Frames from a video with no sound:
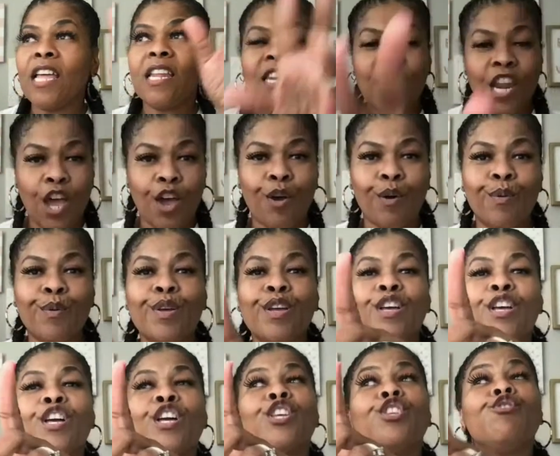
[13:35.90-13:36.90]
No,
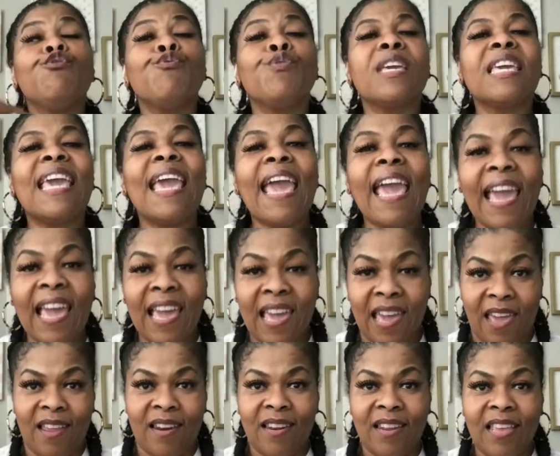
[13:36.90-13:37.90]
you
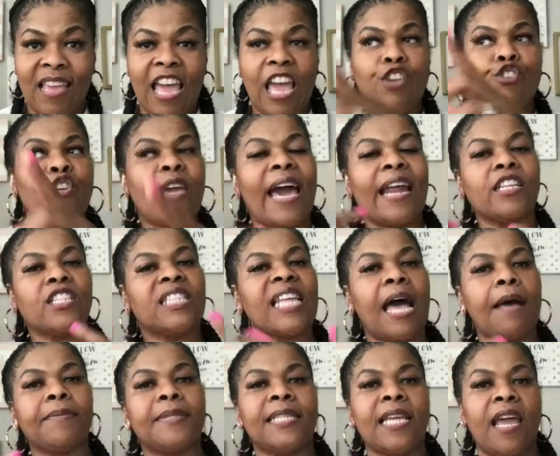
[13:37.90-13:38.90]
can. And you got to
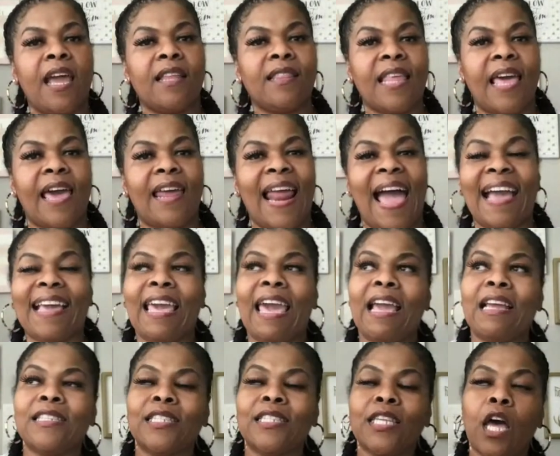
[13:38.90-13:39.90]
stop saying that. I
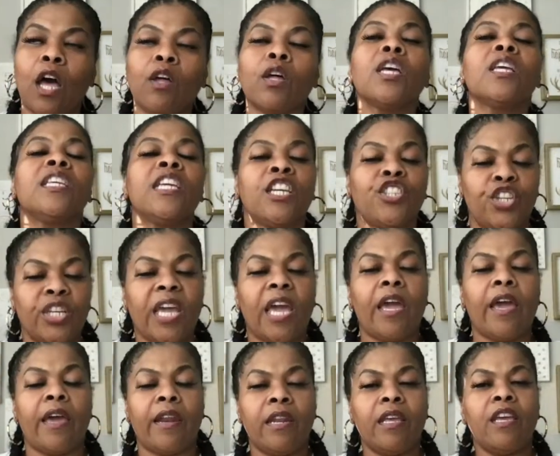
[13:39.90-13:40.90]
can't talk. Yes, you
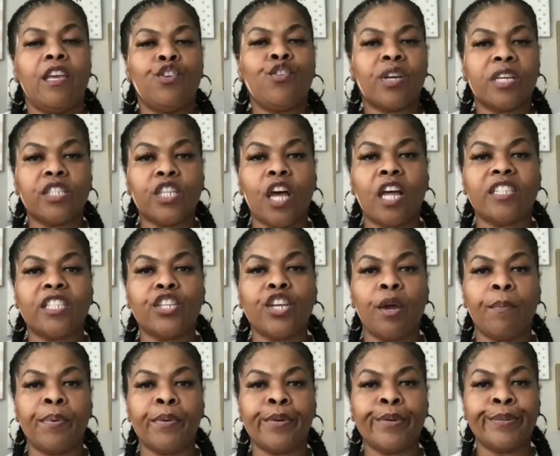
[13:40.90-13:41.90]
can. You can talk to
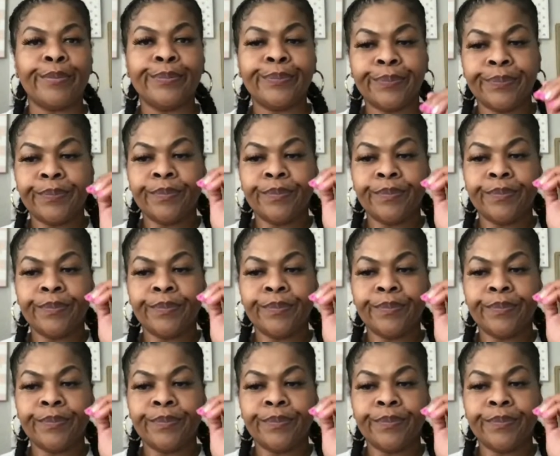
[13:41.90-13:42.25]
your boo.